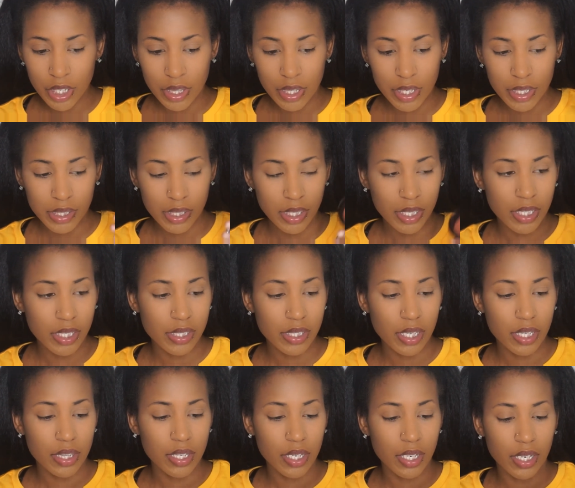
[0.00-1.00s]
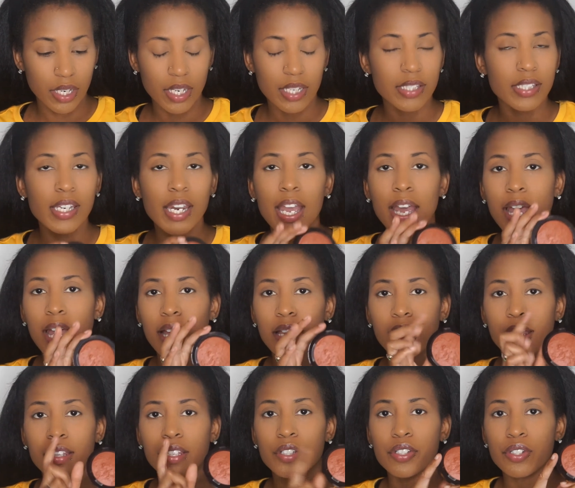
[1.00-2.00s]
This is it's not
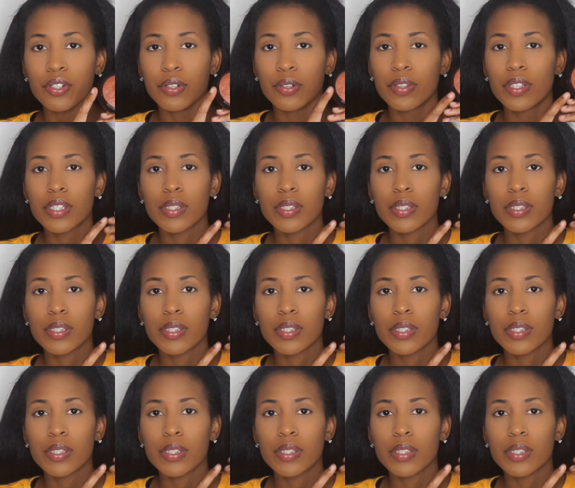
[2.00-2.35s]
Highlight the Truth.